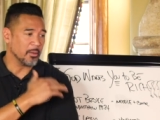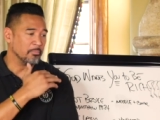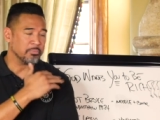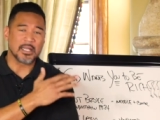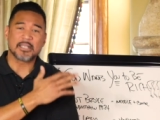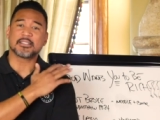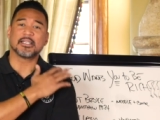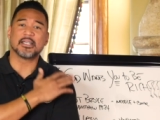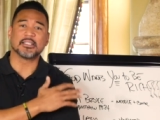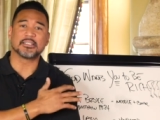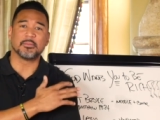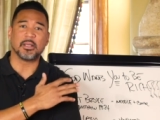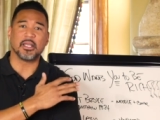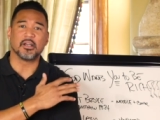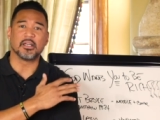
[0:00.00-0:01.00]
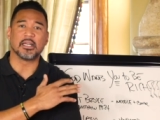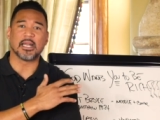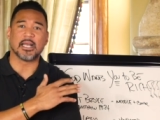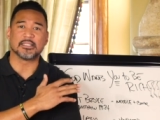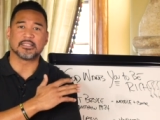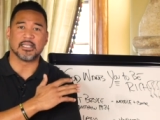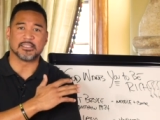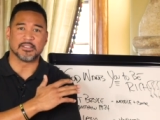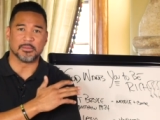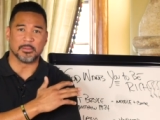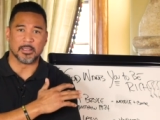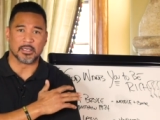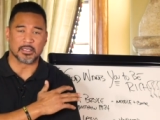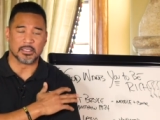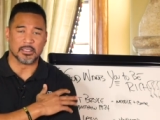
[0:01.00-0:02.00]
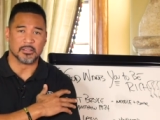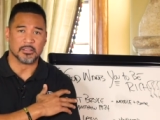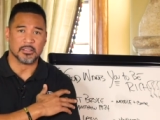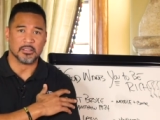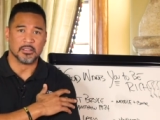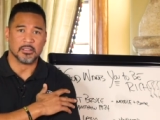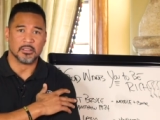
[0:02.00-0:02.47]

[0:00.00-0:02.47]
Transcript: What a blessing it is to be here in the United States of America.